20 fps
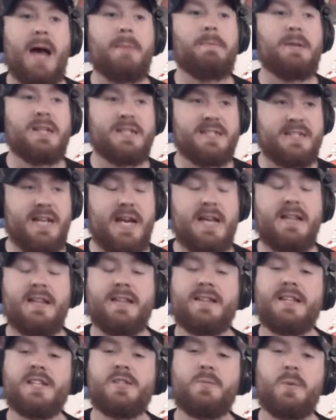to say that
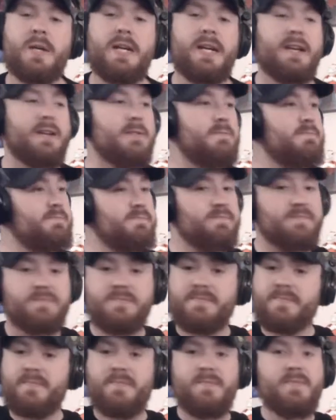this week
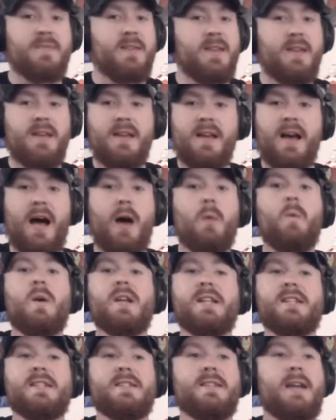
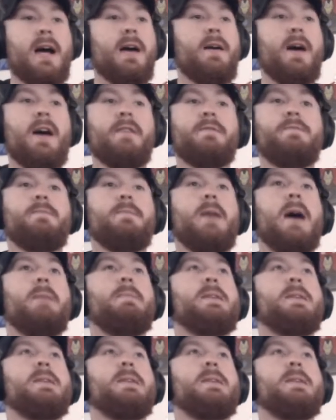I've